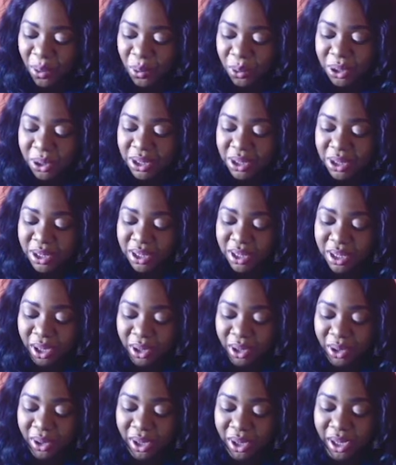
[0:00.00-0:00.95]
what's
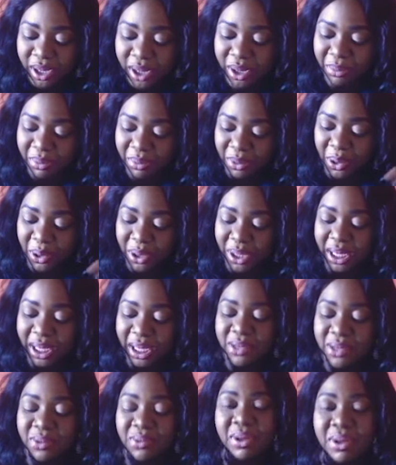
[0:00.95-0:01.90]
your
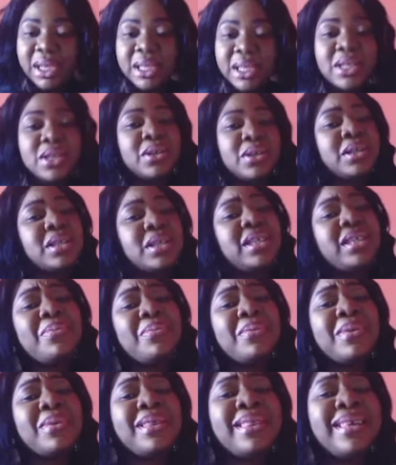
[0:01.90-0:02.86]
longest relationship?